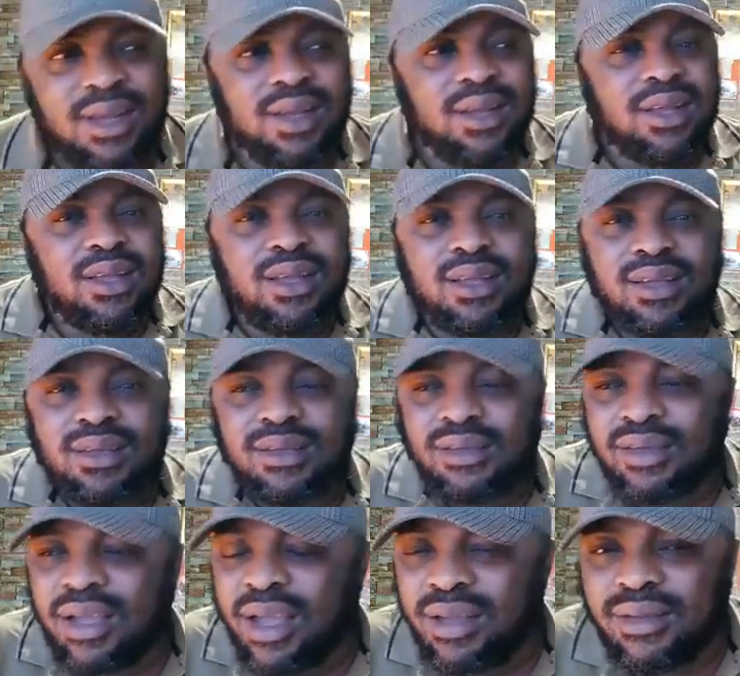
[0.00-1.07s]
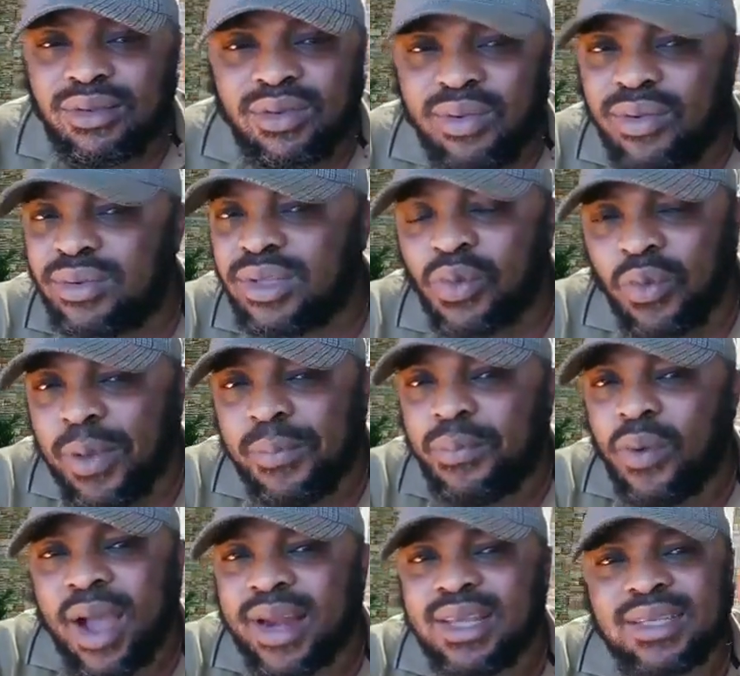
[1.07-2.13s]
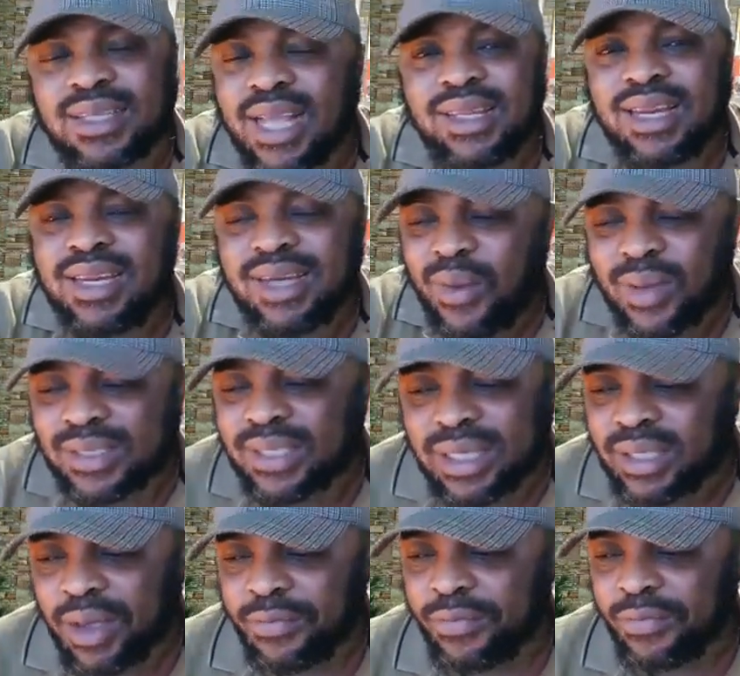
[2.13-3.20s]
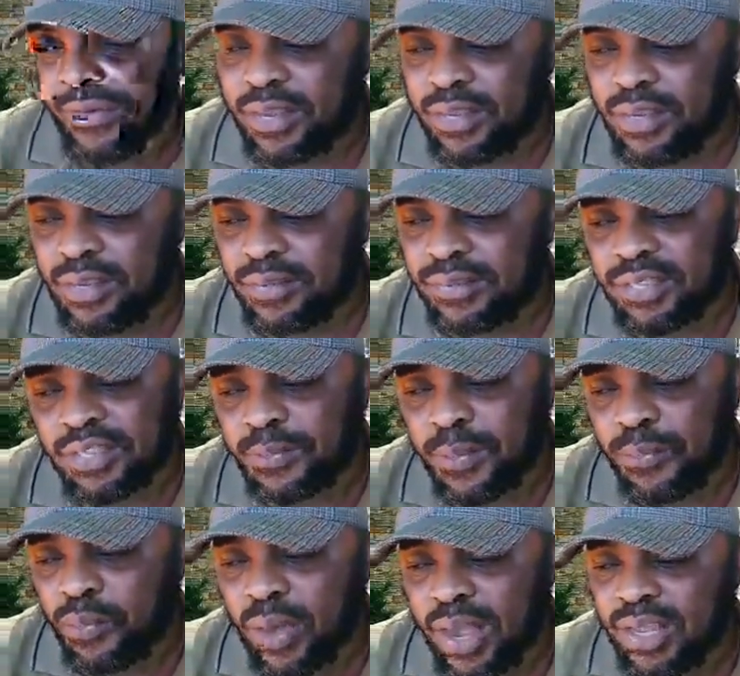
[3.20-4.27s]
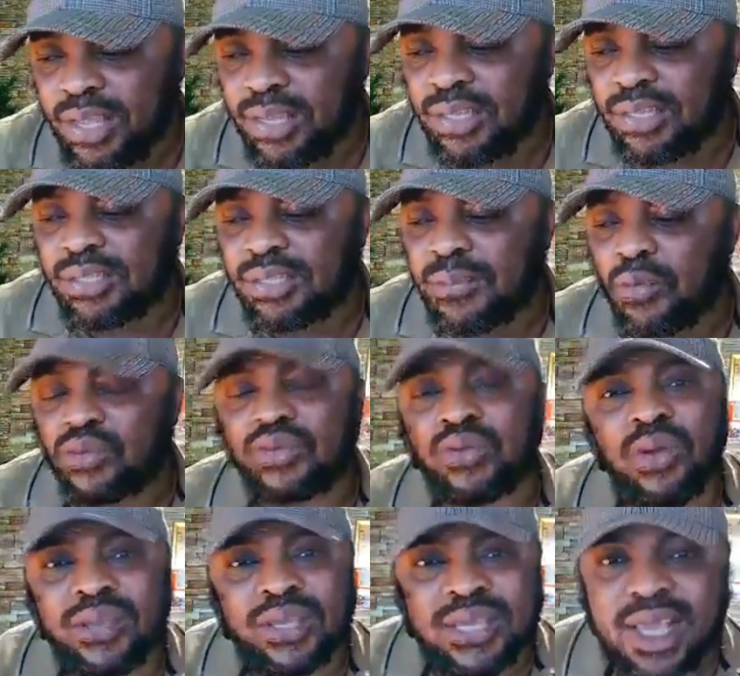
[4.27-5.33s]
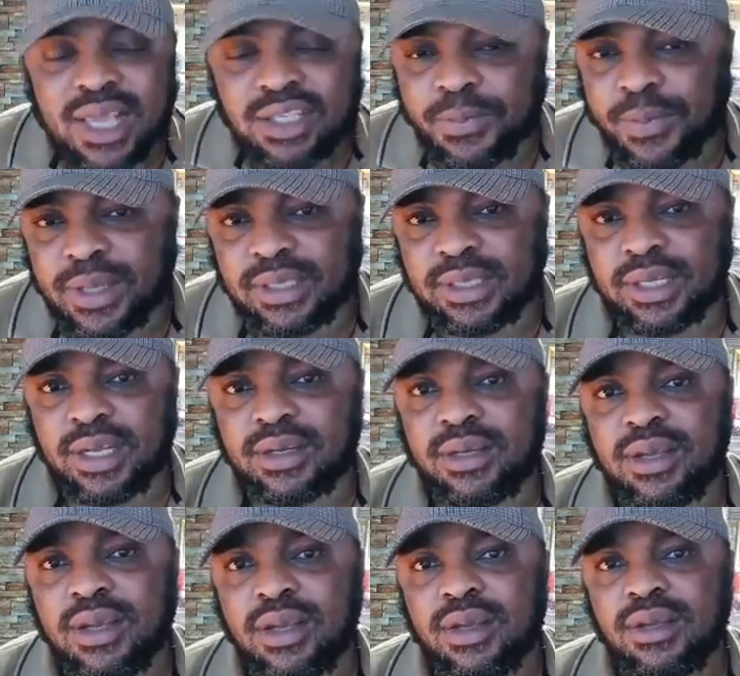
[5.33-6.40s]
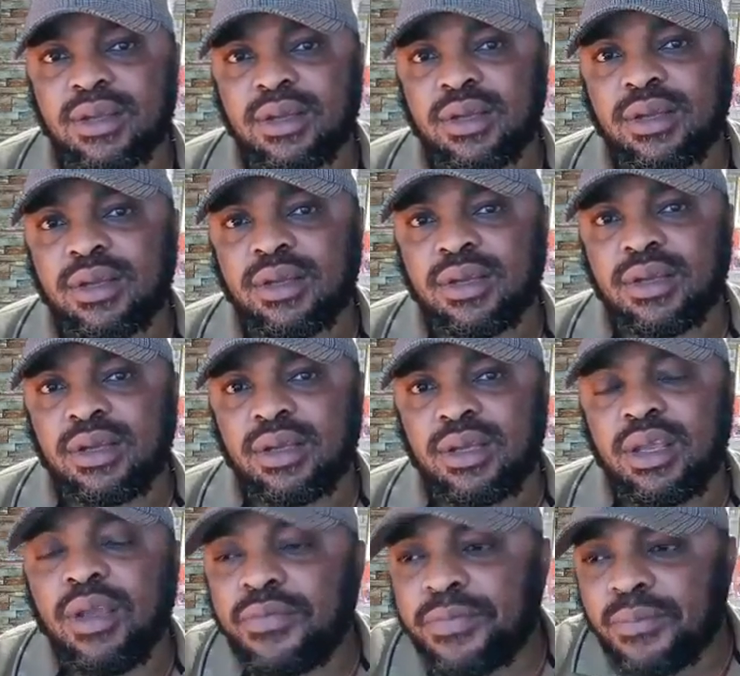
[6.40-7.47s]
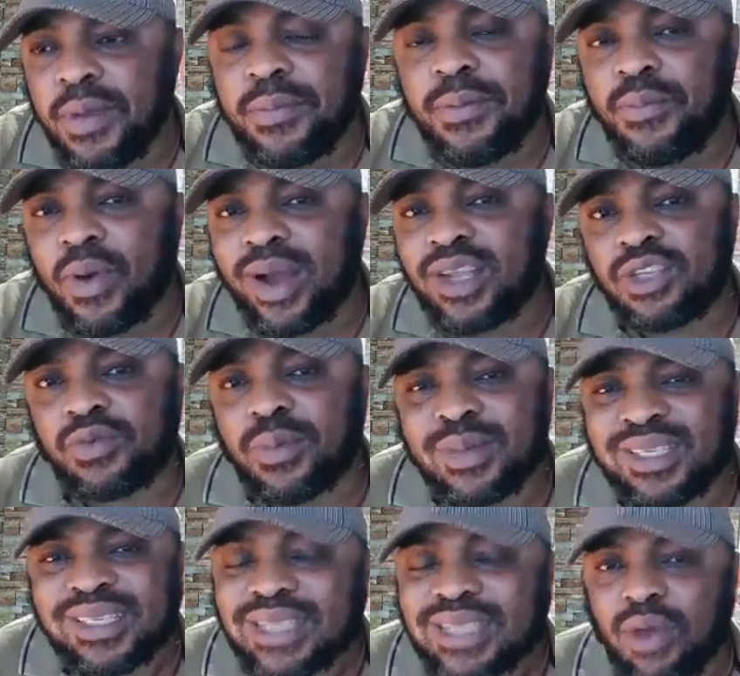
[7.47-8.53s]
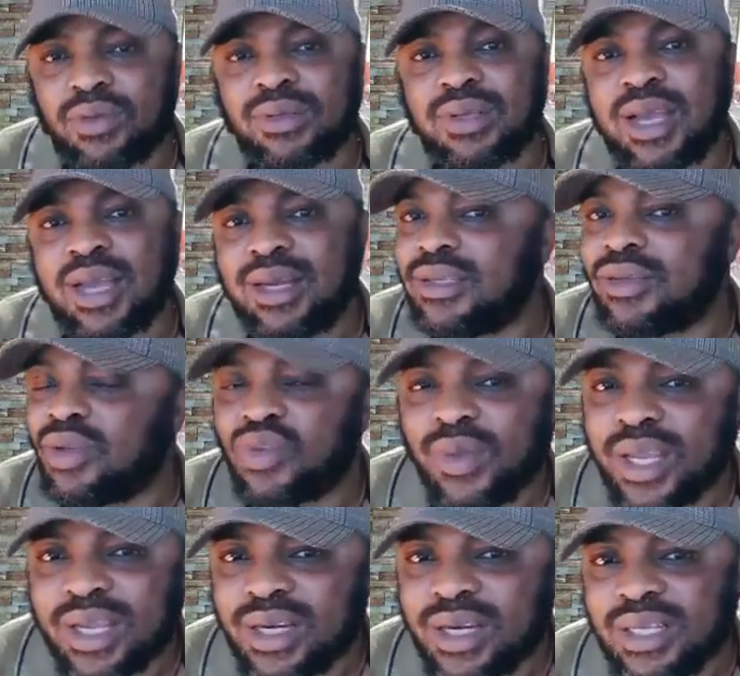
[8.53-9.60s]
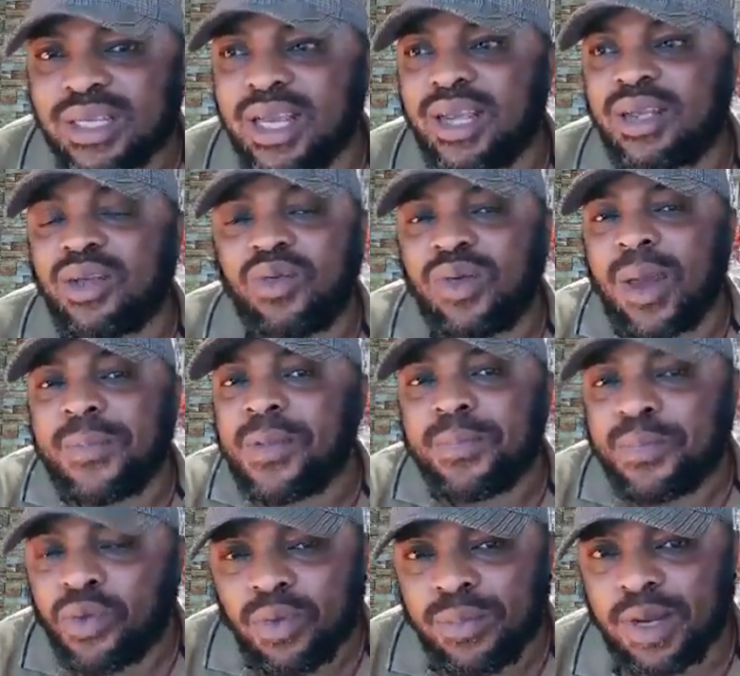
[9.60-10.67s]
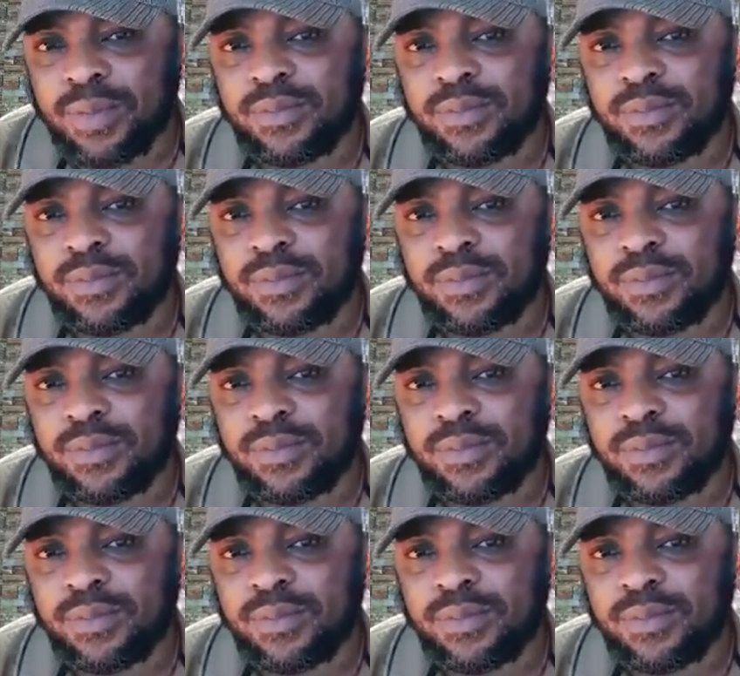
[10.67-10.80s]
the way Buhari is handling our state affair. Buhari is the most luckiest president. If maybe Buhari is from the south and is also a Christian, it would have been a problem.